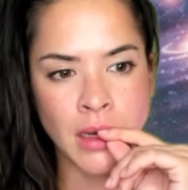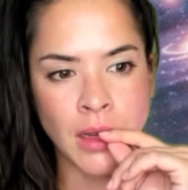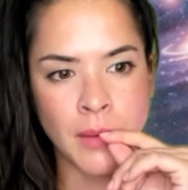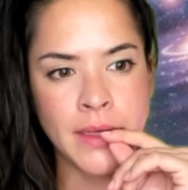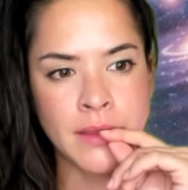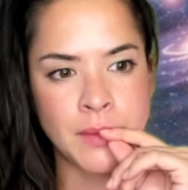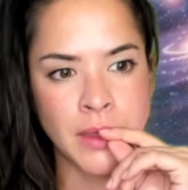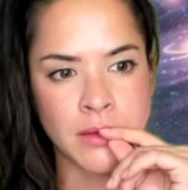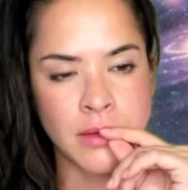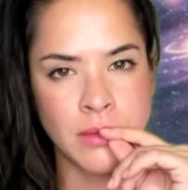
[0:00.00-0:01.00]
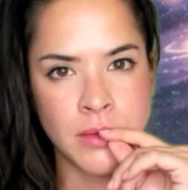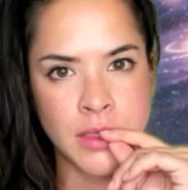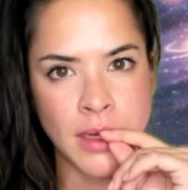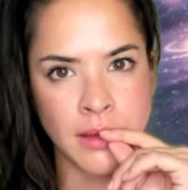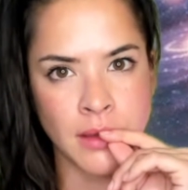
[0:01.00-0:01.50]
I please speak to
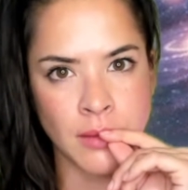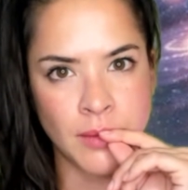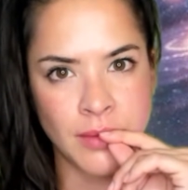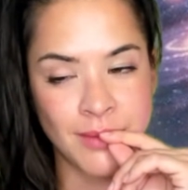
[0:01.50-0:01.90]
Jacob?